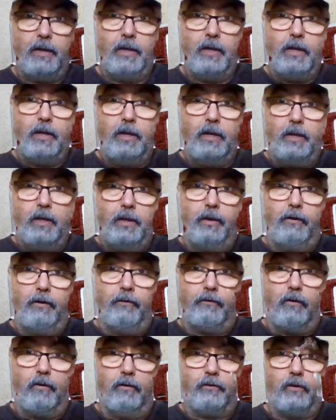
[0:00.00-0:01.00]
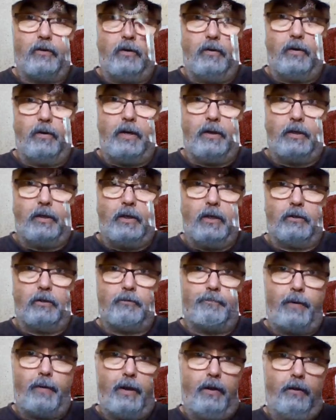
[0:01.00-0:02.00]
there's also a good
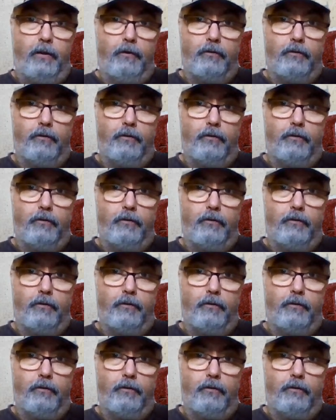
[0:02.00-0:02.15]
space,